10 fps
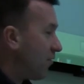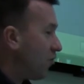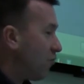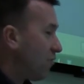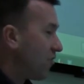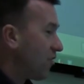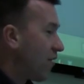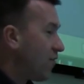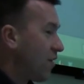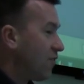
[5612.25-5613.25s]
I've got risks I
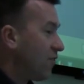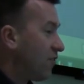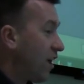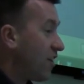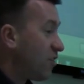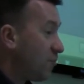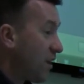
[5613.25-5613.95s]
haven't even assessed,